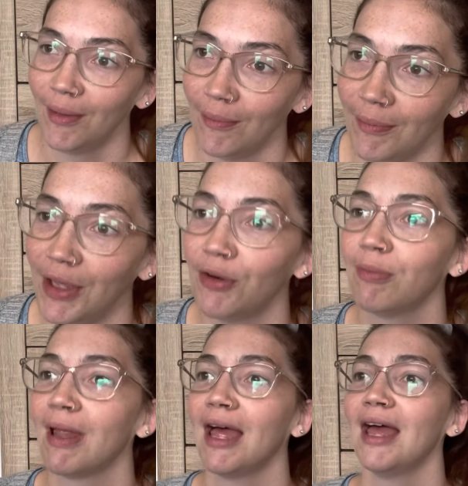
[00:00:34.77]
meal
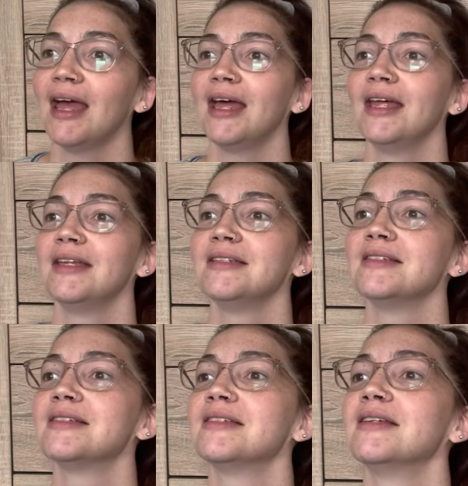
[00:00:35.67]

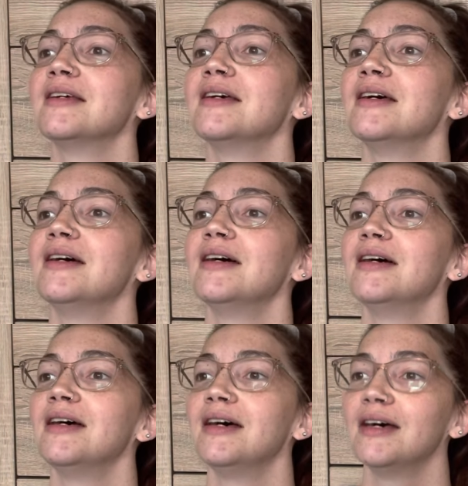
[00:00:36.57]
plans,
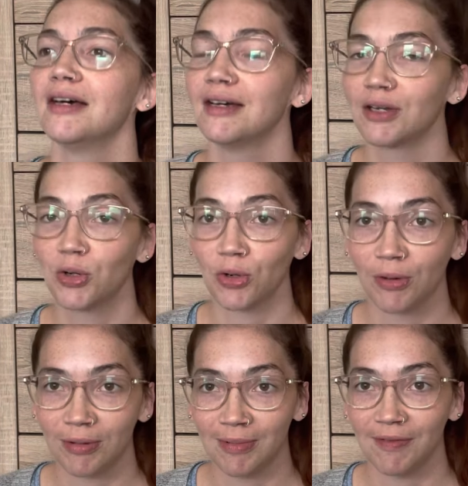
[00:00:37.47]
cook
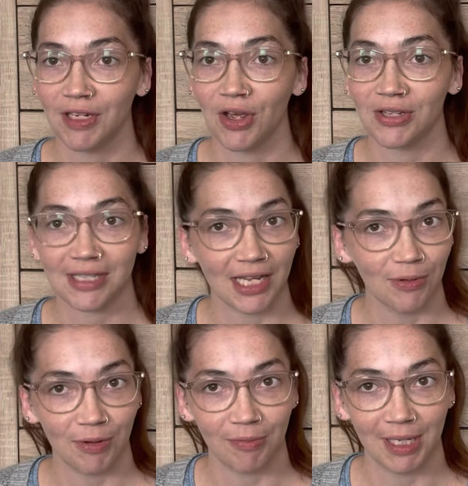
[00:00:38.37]
with me videos, clean
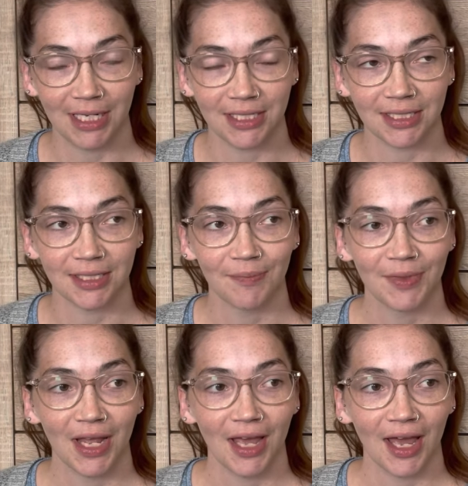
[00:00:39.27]
with me's,
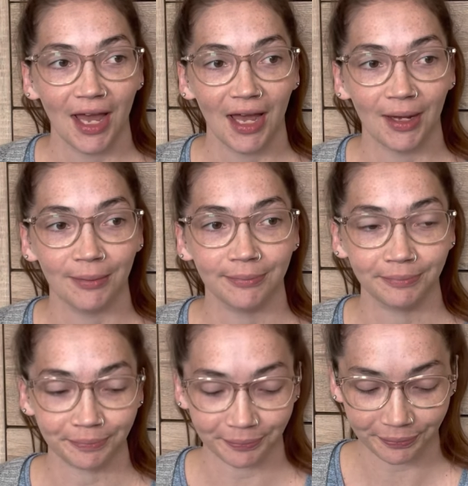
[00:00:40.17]

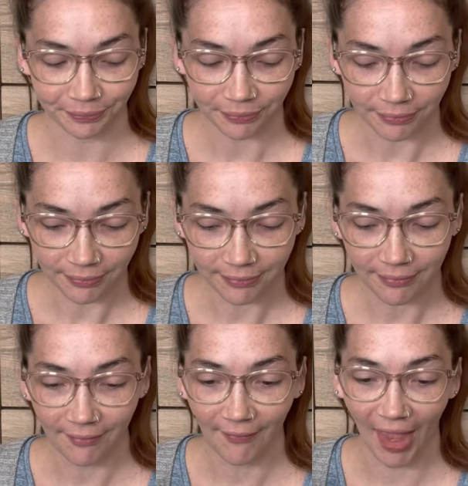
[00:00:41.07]

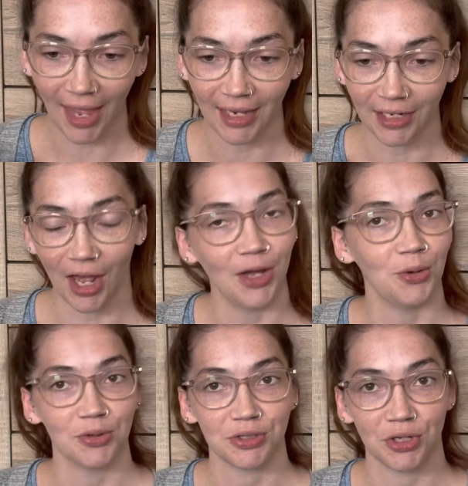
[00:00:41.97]
and I
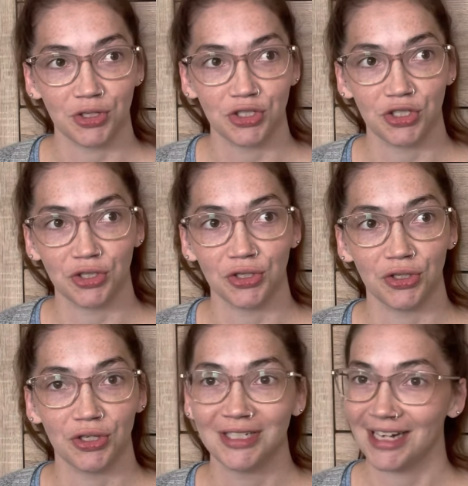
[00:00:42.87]
also
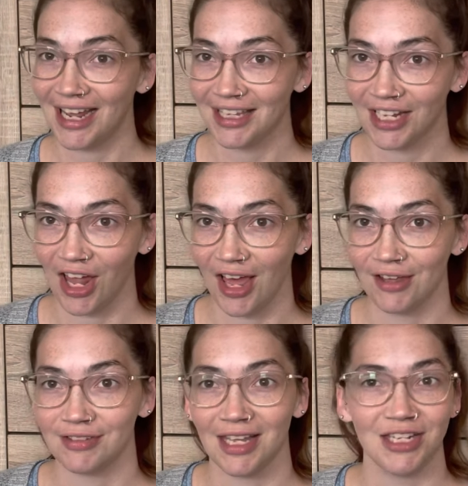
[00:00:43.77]
do day in the
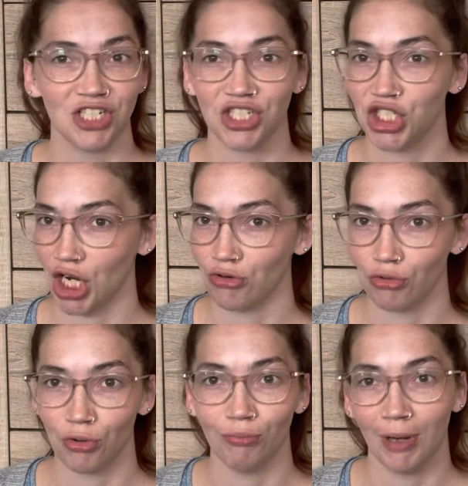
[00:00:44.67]
life and just
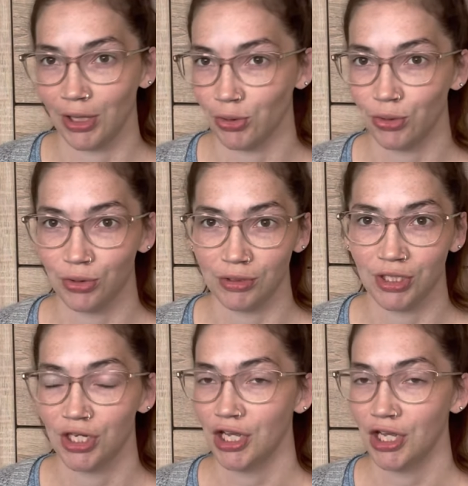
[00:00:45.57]
general motherhood